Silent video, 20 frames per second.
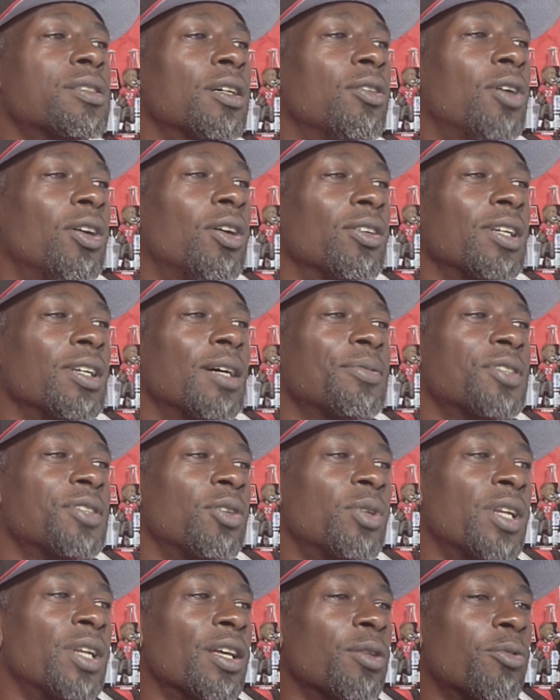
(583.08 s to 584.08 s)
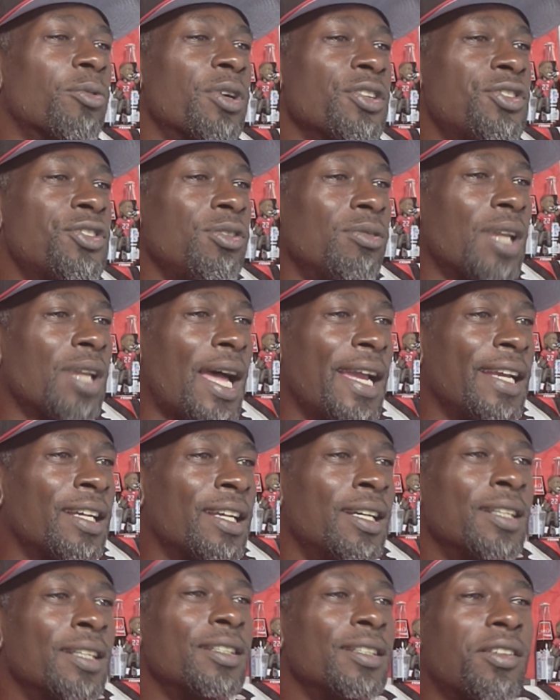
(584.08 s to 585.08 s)
So hold up. So in other words, you
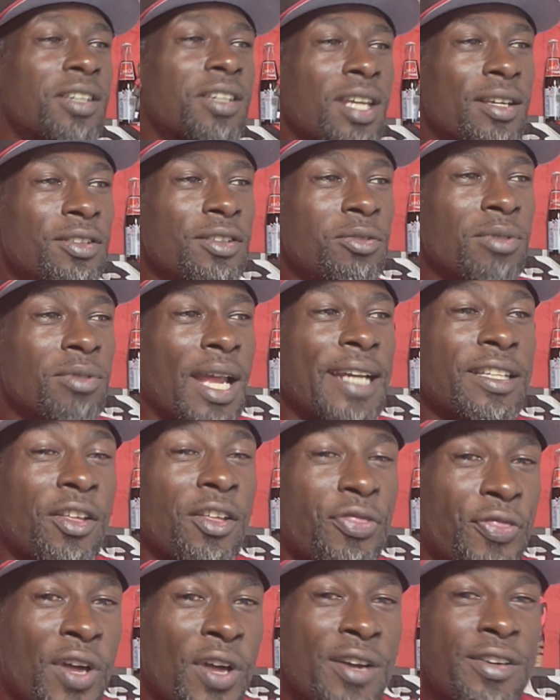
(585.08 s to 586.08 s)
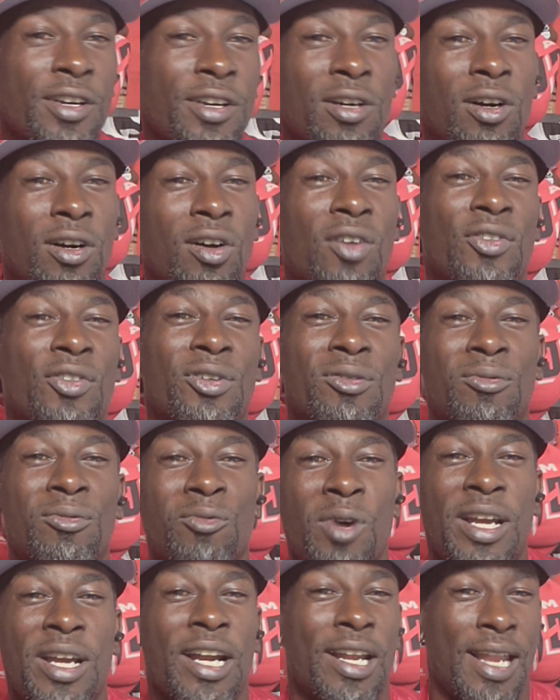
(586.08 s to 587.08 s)
like the Thunder over
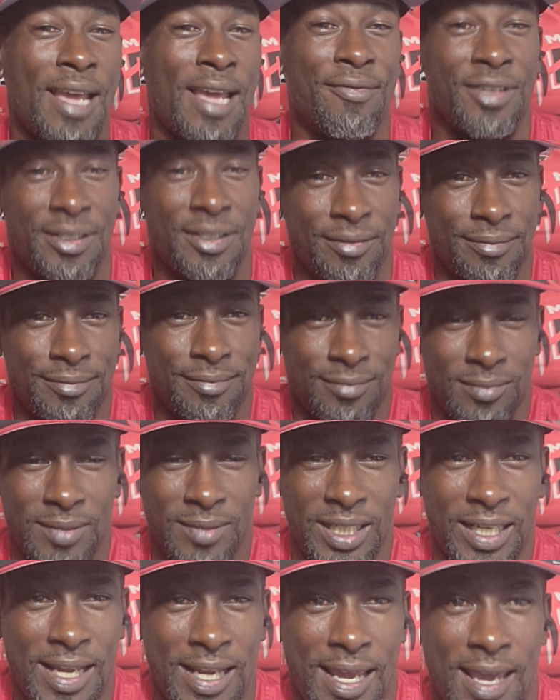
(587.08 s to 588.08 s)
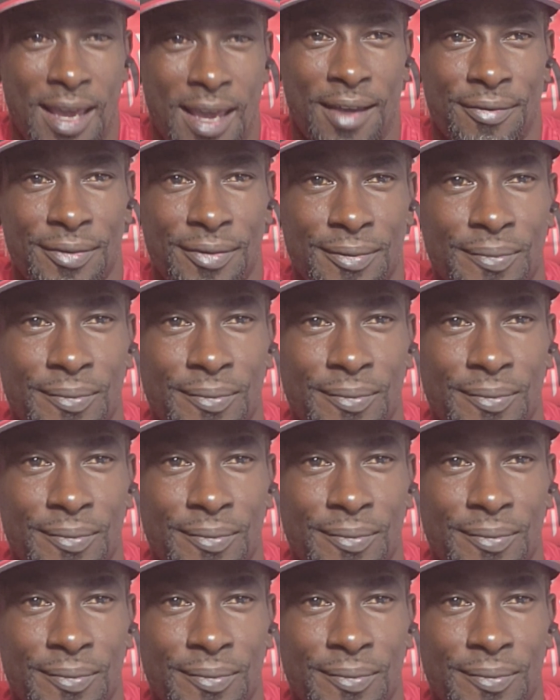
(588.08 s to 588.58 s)
111 and a half.